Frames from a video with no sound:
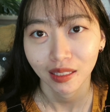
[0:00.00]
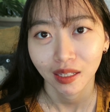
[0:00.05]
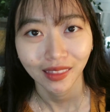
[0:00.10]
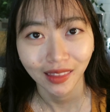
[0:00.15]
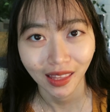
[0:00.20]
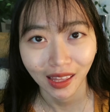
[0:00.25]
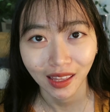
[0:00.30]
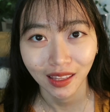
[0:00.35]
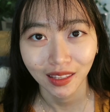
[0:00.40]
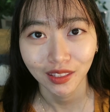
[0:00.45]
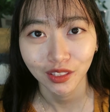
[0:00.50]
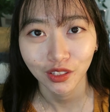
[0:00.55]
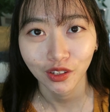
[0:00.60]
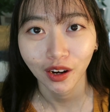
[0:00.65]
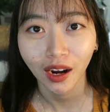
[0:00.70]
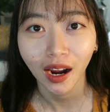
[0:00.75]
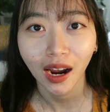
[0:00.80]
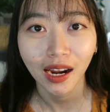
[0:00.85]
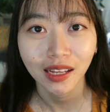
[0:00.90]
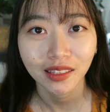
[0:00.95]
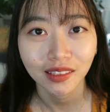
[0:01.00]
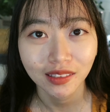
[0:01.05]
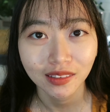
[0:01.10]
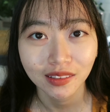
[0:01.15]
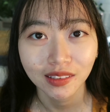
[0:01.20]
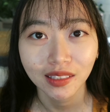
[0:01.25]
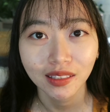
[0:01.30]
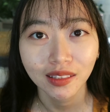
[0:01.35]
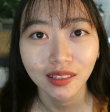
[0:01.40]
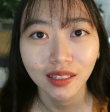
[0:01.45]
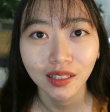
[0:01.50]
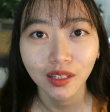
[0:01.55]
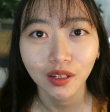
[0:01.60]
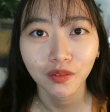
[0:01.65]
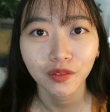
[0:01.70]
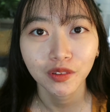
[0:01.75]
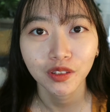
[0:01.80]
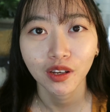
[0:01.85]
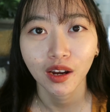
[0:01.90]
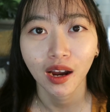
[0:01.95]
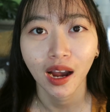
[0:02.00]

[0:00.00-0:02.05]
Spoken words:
Then your identity of your